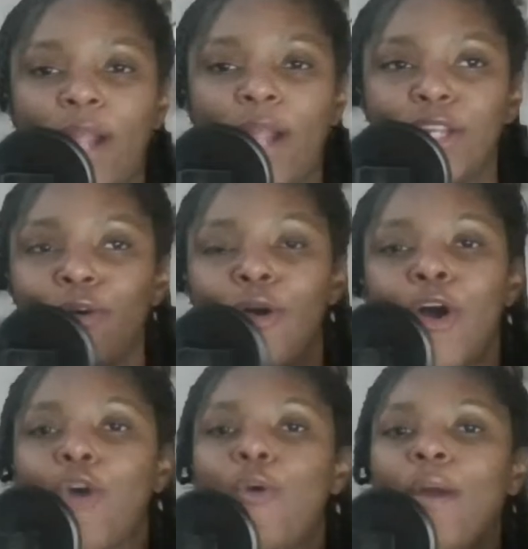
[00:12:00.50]
know
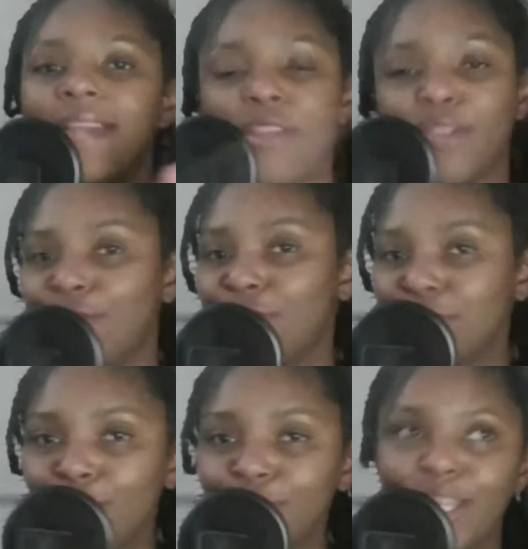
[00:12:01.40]
who are getting their
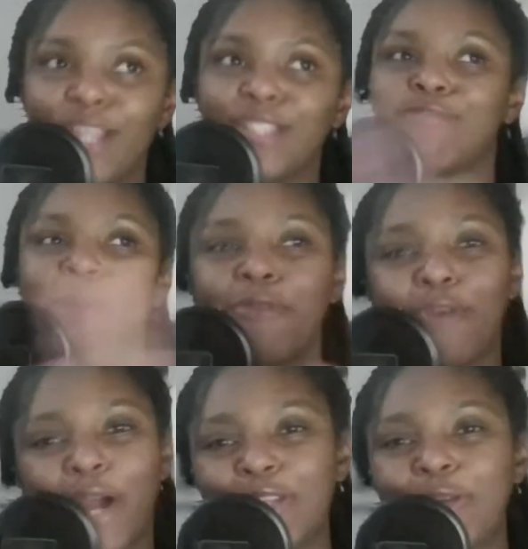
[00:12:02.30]
associates. There's people who
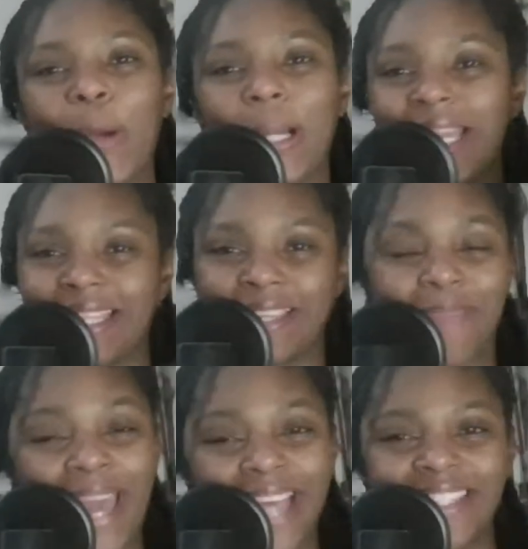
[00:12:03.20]
I know who are getting their
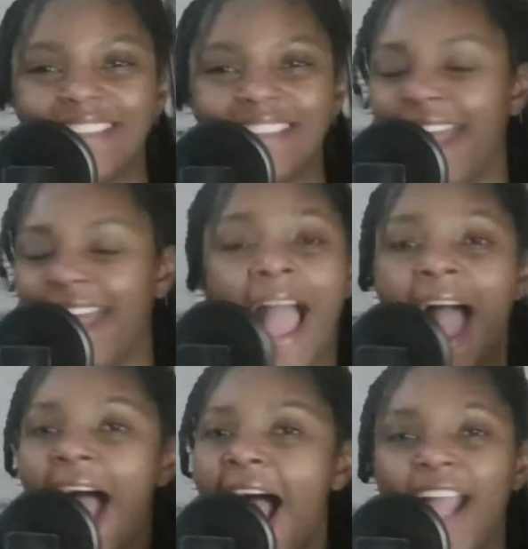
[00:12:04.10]
masters. Like,
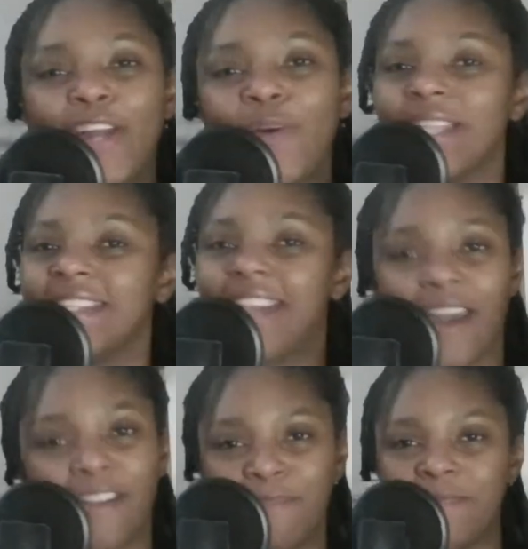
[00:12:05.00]
I know a lot
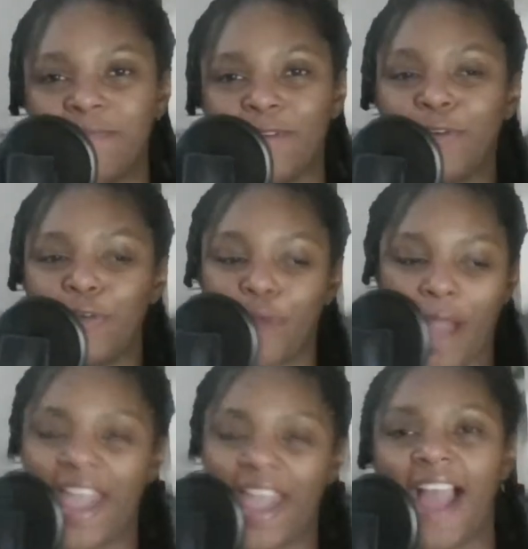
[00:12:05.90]
of people who have
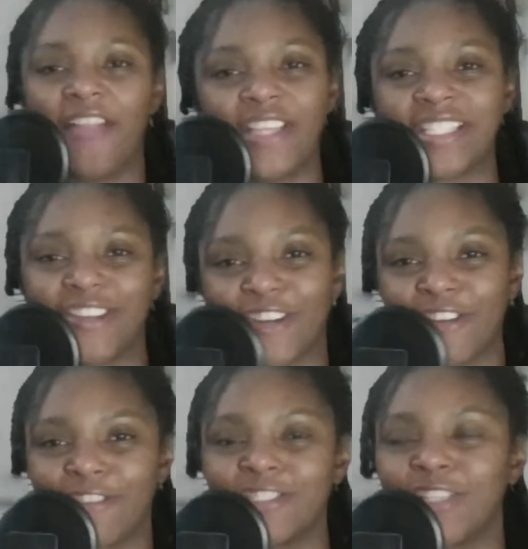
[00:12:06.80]
had this
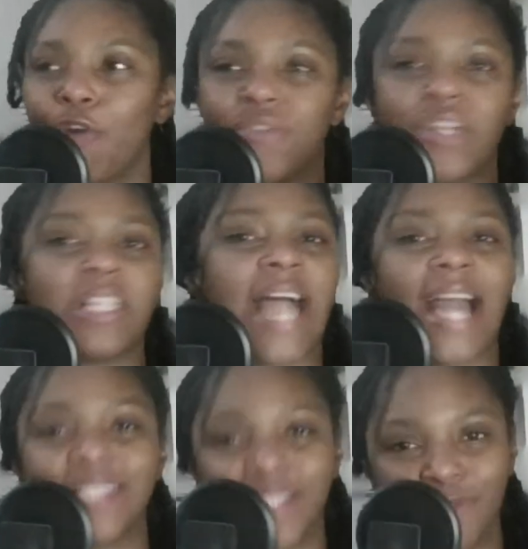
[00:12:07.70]
urge over the
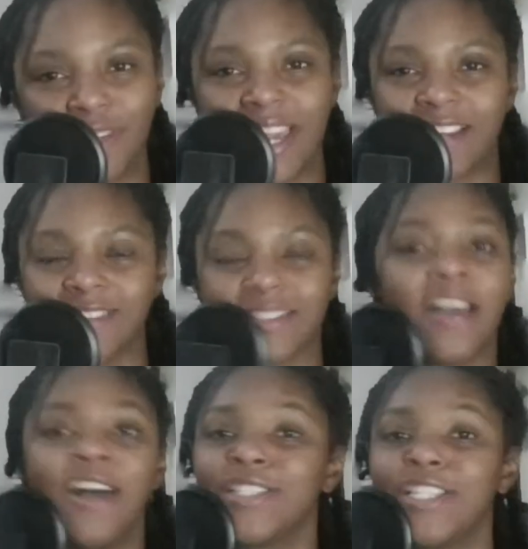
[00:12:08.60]
last 2 years
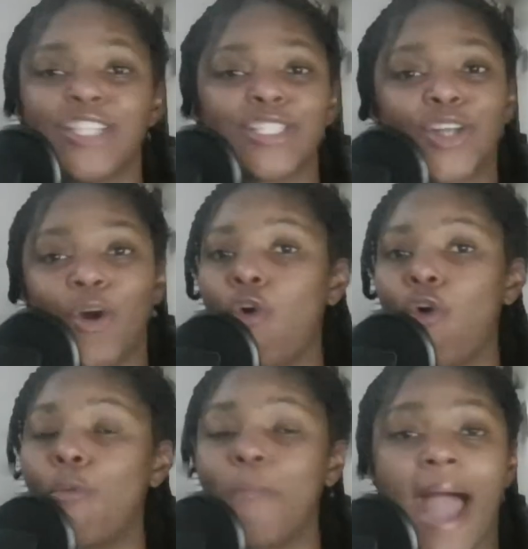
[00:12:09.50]
to just go
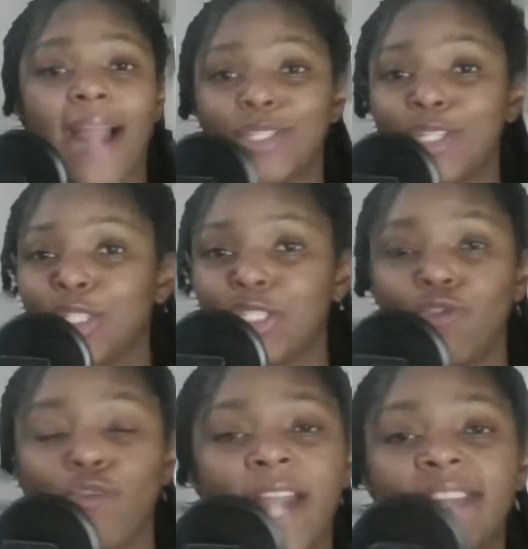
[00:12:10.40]
back to
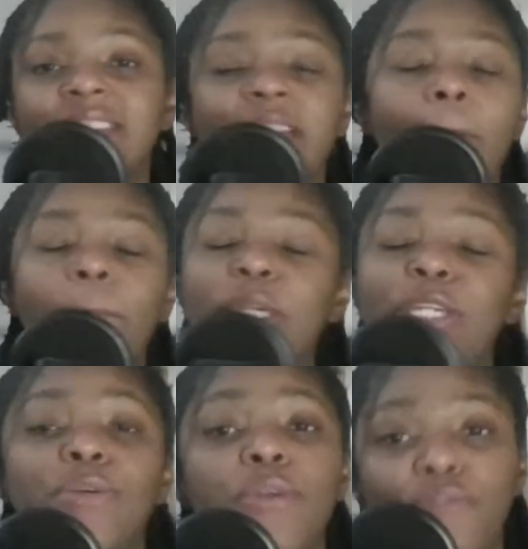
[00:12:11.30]
school. And it's
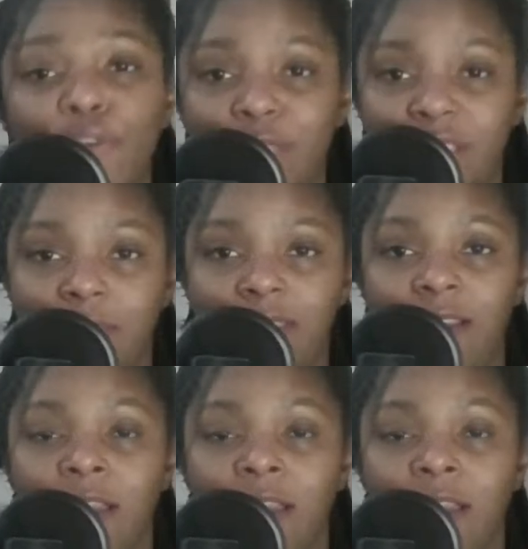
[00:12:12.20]
beautiful to me